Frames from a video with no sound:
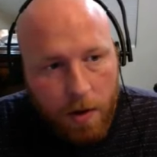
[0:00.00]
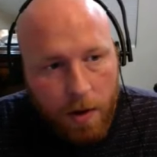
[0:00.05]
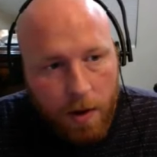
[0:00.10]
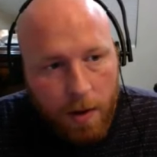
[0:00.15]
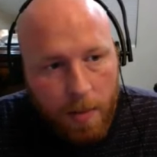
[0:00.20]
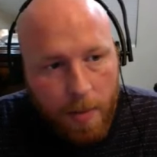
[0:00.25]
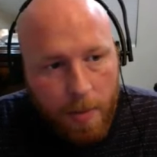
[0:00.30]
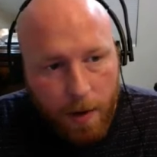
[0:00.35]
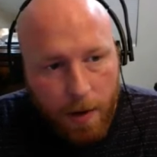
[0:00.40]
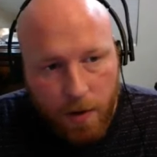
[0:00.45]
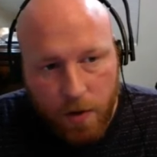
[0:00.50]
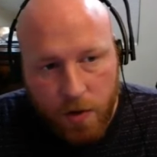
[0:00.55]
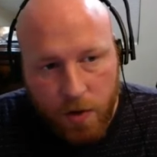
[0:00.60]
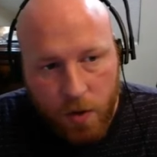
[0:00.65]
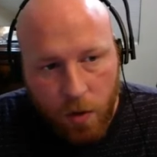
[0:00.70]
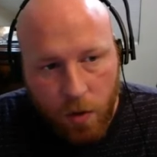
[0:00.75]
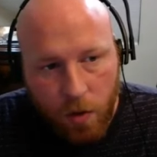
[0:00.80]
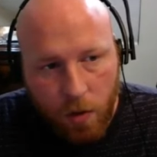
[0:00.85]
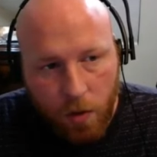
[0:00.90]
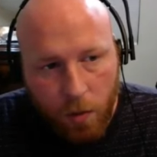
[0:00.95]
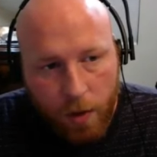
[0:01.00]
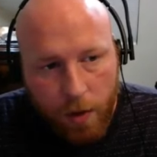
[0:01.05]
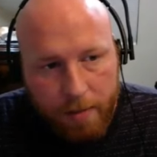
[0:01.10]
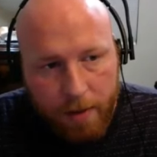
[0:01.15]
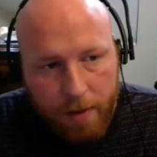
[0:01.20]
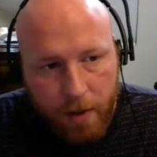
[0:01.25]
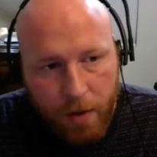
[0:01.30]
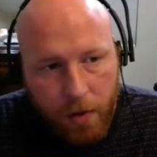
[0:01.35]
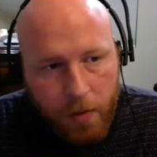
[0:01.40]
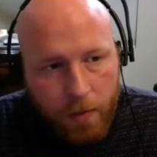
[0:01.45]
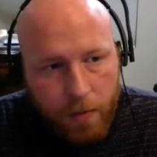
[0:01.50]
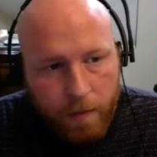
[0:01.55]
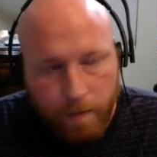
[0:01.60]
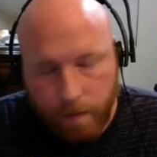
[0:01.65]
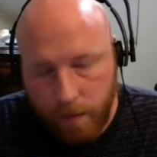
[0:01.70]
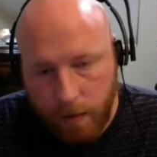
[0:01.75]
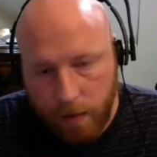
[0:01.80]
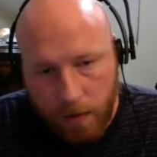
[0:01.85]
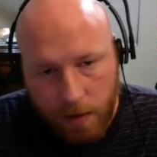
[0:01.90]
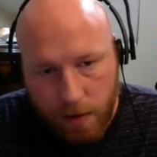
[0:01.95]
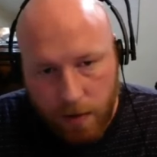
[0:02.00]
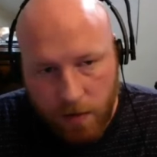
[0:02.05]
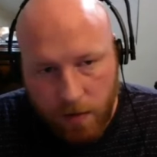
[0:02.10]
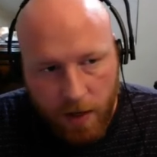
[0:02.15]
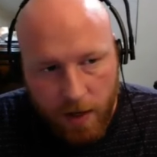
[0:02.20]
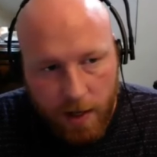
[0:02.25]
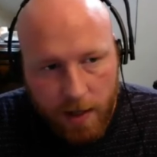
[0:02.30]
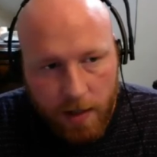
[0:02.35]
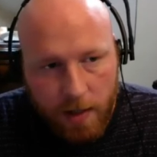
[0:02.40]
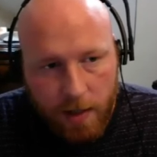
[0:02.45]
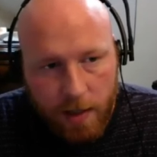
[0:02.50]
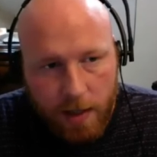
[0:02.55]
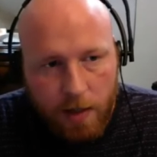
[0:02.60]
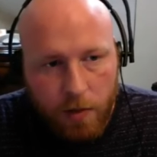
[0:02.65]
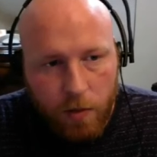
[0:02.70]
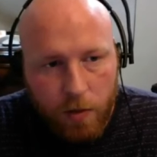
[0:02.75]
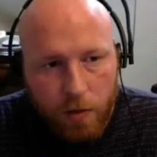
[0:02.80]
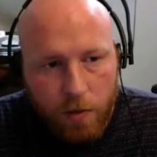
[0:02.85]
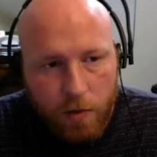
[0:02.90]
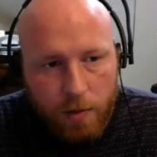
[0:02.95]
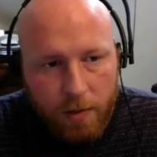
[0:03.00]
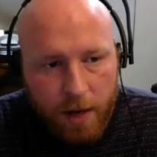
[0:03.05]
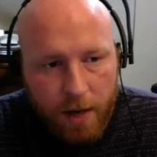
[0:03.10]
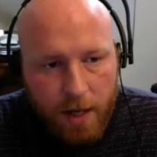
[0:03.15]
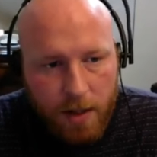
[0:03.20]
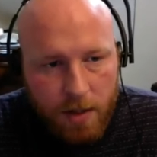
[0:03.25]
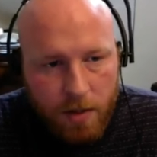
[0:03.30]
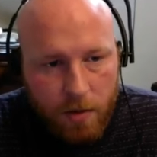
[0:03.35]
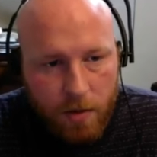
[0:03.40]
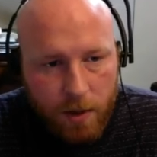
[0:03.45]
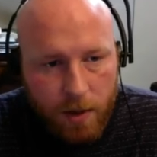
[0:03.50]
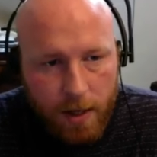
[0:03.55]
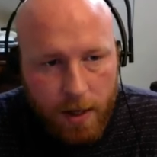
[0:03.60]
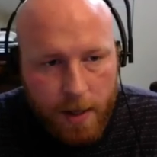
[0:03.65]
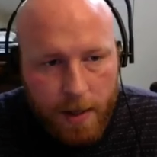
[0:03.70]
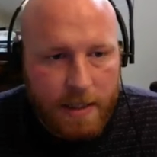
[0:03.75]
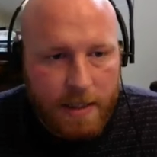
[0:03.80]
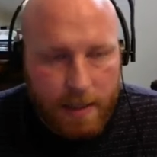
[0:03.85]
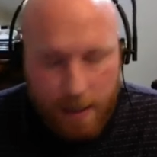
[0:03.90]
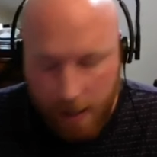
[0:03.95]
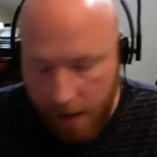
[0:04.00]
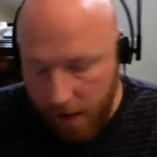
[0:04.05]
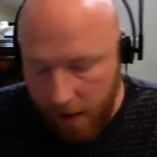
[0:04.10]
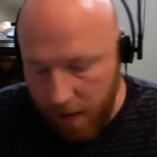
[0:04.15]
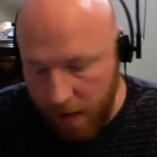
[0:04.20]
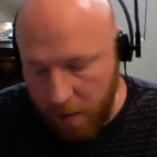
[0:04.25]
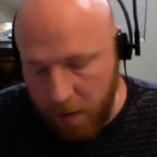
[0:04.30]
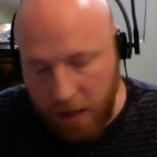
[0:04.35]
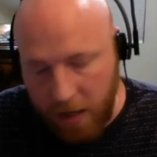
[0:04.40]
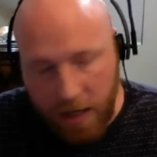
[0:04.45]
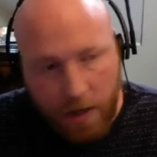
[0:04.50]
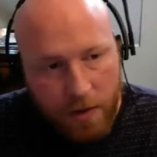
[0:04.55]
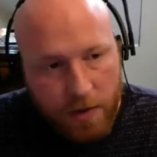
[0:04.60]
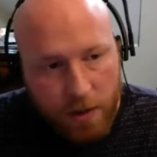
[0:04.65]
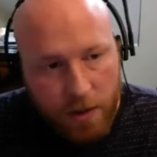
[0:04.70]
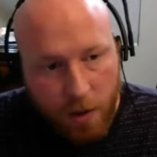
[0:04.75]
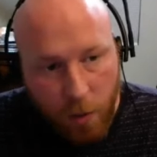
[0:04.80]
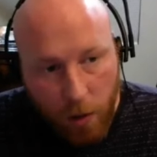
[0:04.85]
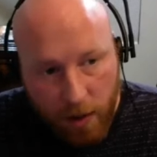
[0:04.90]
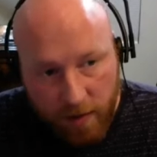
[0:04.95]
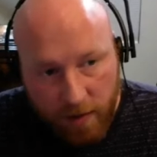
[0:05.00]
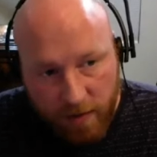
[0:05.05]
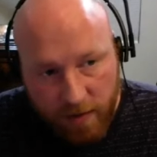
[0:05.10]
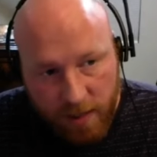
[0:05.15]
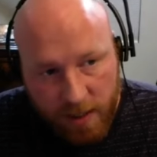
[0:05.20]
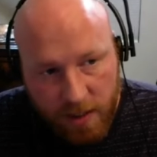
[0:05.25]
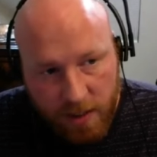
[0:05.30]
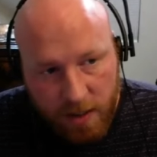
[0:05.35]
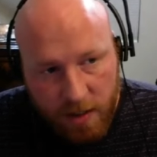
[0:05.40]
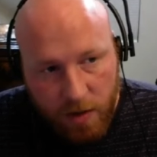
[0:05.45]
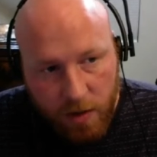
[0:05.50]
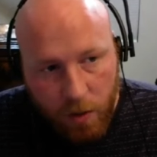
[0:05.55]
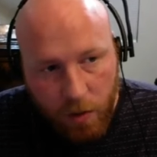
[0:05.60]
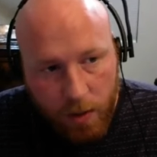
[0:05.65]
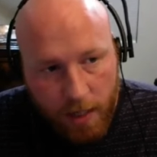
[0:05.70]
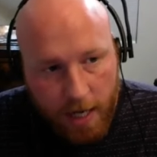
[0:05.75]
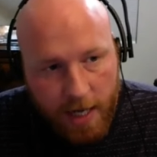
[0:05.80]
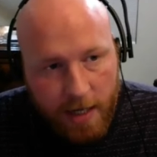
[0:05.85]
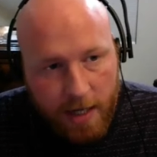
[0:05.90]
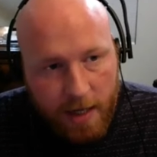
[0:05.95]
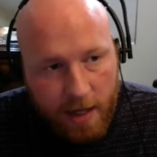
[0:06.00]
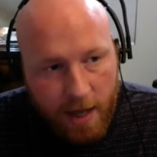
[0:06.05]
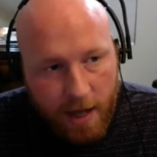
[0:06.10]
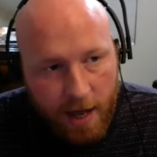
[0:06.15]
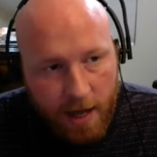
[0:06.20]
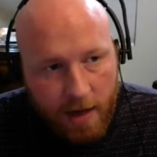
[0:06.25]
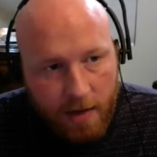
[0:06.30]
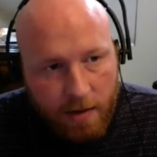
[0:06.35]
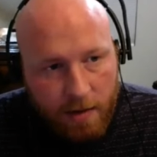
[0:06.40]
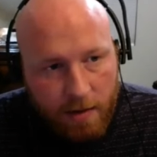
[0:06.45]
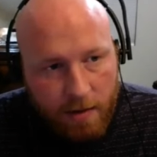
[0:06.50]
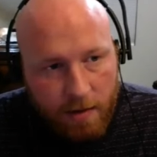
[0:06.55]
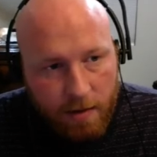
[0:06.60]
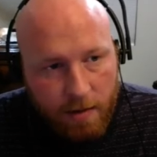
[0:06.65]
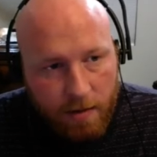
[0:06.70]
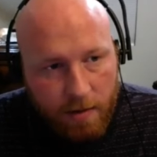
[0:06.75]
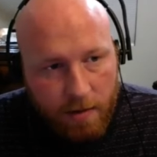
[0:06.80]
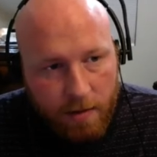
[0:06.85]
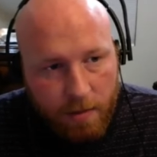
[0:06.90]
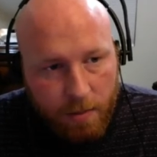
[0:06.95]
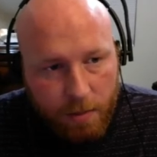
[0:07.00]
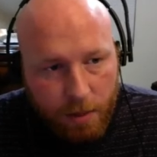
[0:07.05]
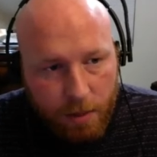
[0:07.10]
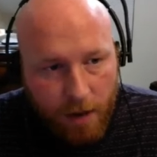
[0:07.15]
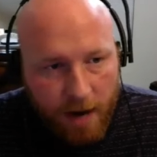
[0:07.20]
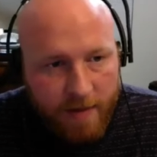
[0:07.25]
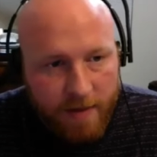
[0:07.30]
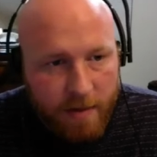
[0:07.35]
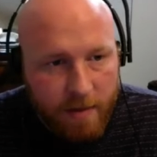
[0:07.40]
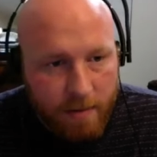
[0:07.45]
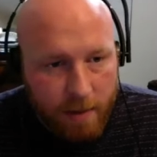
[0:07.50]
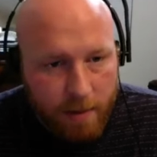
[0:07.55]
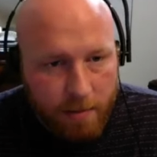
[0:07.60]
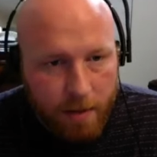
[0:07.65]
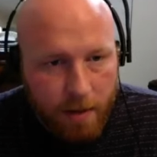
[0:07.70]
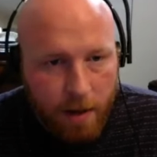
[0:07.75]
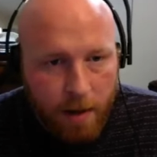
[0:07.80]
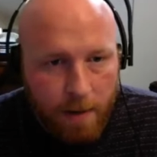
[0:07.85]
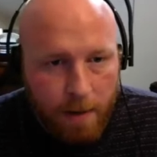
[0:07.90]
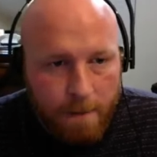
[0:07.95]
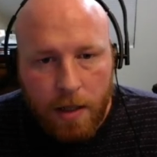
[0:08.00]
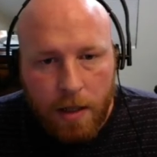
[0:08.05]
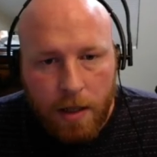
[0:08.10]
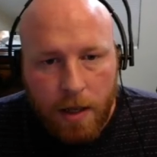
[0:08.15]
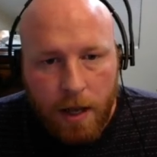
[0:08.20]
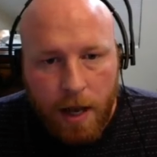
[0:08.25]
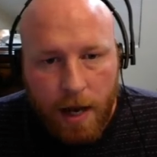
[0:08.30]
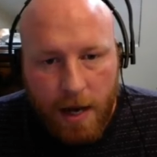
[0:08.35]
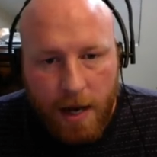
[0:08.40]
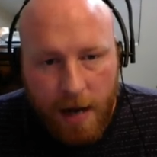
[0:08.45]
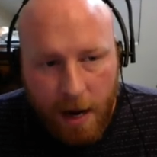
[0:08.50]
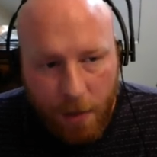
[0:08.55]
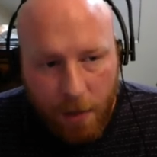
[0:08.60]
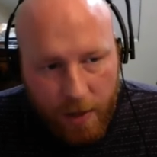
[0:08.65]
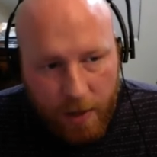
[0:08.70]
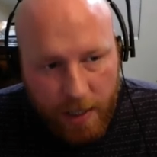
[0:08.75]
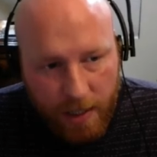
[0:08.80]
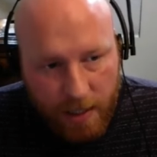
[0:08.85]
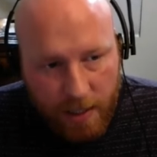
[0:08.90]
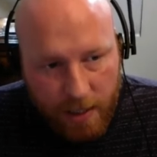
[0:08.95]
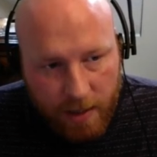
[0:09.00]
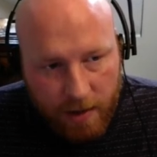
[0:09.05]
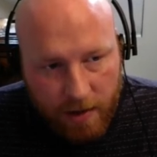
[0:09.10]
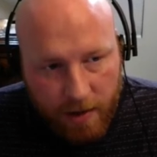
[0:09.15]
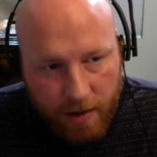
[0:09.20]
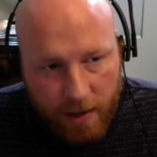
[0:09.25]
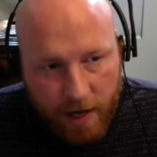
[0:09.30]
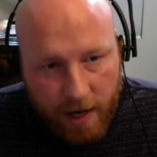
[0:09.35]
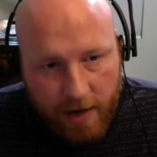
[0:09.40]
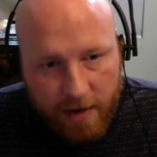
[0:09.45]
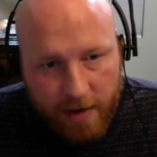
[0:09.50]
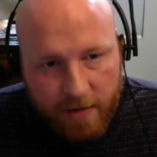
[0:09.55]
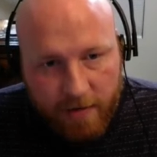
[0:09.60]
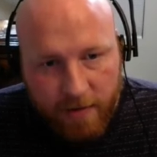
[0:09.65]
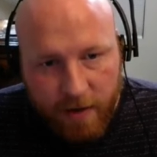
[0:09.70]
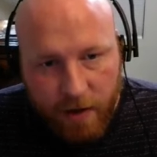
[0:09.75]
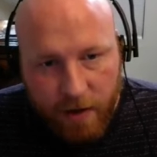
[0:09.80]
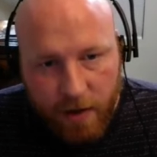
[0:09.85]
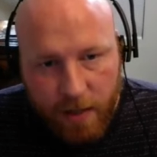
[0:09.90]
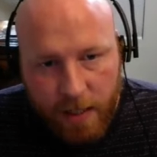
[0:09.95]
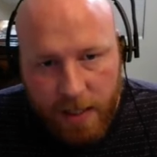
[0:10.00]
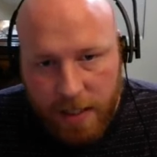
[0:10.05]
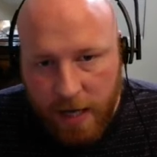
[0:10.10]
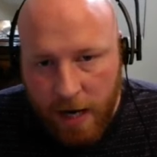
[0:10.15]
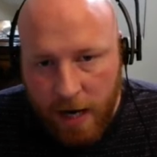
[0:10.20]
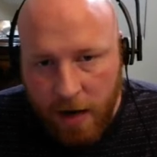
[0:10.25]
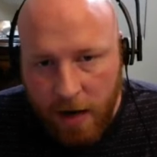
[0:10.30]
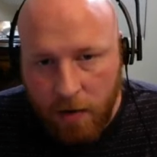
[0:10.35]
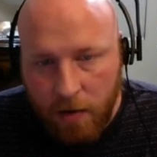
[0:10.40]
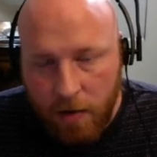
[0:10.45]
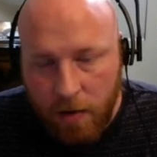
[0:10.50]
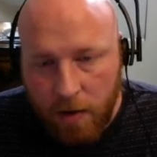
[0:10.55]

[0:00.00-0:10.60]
underscore repo is fine, equals repository. And then we can use a quick fix to create that private member. And now we need to kind of fill these out